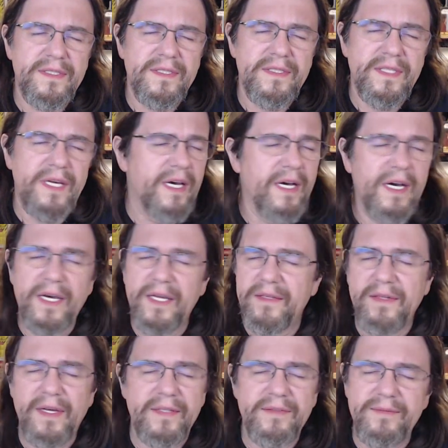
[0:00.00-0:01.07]
Yeah,
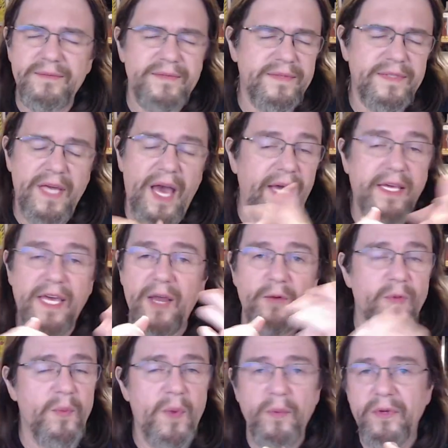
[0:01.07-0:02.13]
I can't
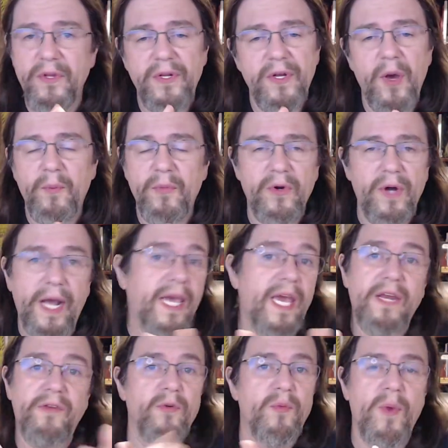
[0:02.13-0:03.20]
remember the number. I
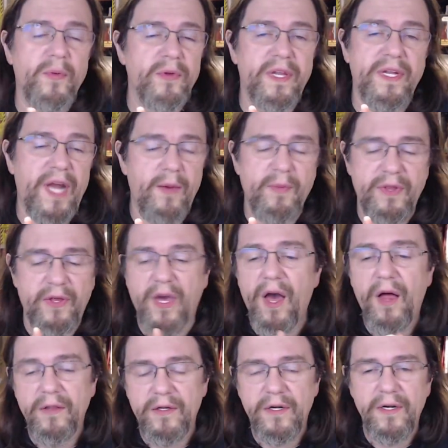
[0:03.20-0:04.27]
can't even remember the name of the
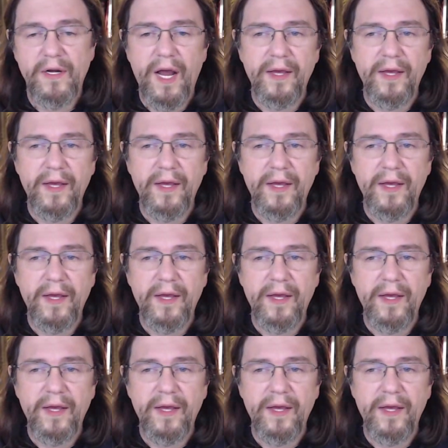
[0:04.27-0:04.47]
color.